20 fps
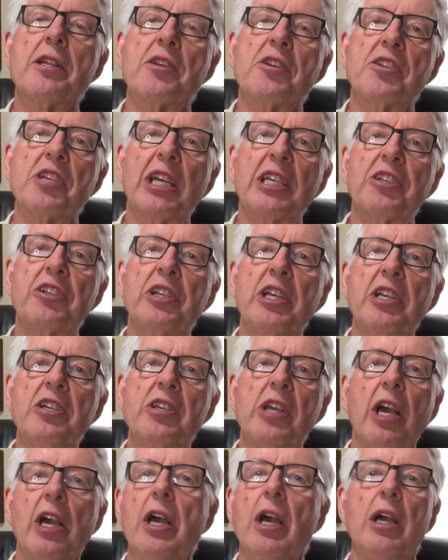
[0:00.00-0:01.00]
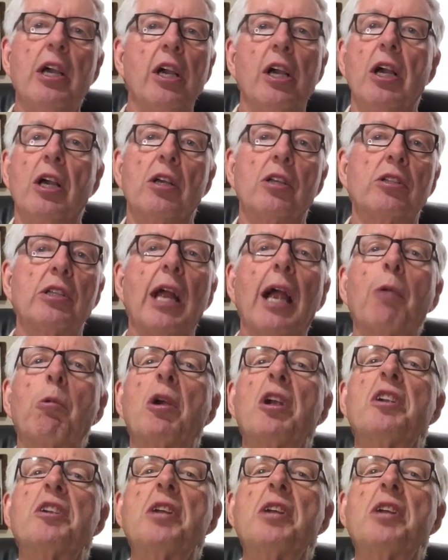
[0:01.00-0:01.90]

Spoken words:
60s, there were